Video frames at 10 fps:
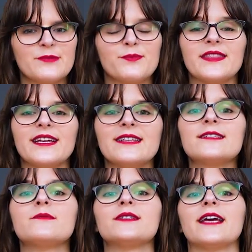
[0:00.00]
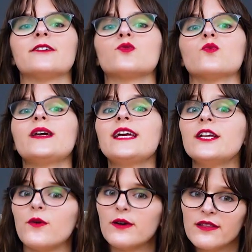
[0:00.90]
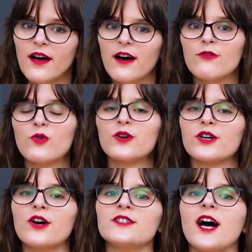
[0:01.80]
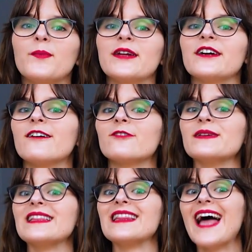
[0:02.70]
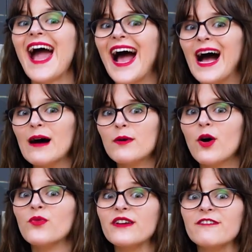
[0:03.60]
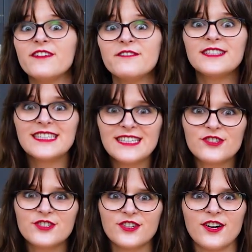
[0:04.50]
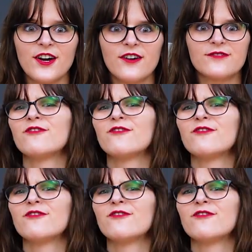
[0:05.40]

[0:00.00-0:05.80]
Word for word: but the instant potatoes we know and love were cooked up in a government lab only 50 years ago.